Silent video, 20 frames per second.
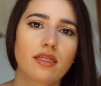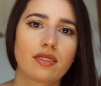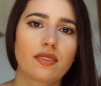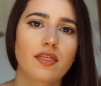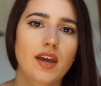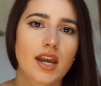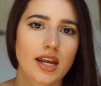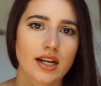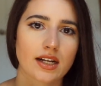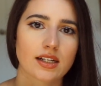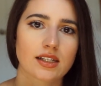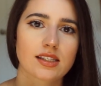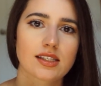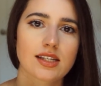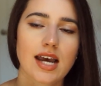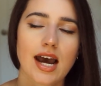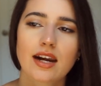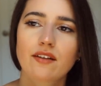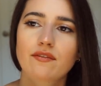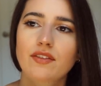things,
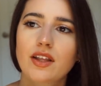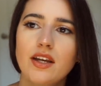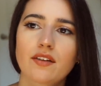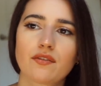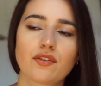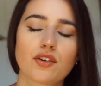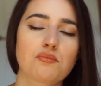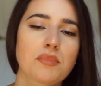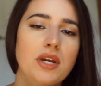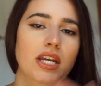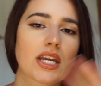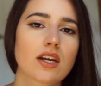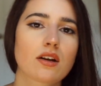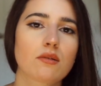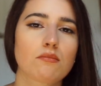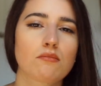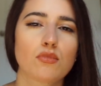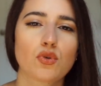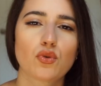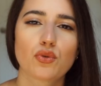kind of like if you're making
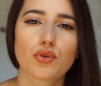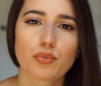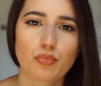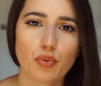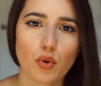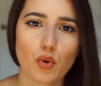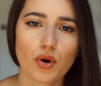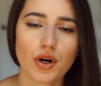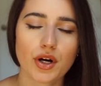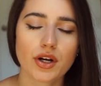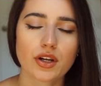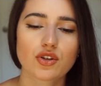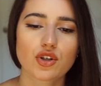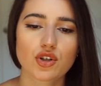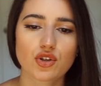a mood board,